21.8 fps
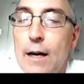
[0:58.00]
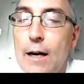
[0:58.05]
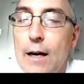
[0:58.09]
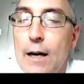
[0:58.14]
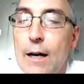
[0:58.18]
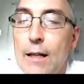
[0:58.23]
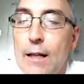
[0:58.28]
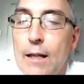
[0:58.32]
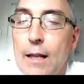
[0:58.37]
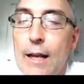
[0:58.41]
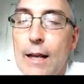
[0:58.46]

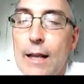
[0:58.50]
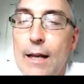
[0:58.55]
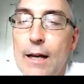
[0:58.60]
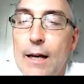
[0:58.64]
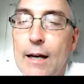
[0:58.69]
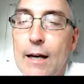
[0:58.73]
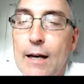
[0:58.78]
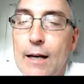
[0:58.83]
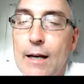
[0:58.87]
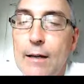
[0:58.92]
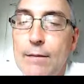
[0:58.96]
lighting
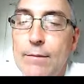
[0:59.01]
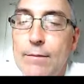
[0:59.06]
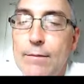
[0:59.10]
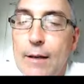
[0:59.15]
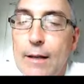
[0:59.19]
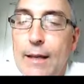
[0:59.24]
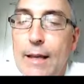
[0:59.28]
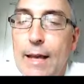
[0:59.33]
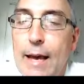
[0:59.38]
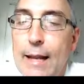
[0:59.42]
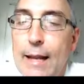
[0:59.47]
a
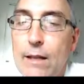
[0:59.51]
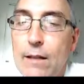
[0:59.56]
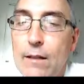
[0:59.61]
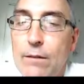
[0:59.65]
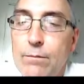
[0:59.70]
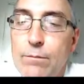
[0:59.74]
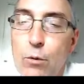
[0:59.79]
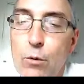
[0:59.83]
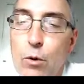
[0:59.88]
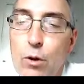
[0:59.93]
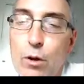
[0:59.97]
candle,
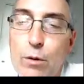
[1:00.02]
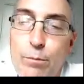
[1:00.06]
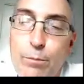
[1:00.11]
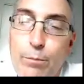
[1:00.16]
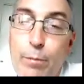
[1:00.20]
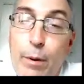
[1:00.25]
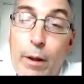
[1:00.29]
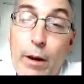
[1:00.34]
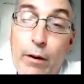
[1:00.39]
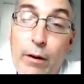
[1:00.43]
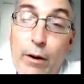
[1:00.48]
or
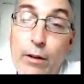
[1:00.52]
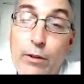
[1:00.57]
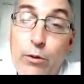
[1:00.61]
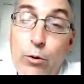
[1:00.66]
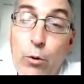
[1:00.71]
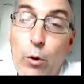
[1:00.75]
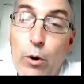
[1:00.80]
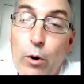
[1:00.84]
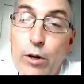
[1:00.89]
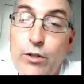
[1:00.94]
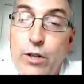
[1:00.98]
better a
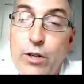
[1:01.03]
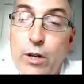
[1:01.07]
torch,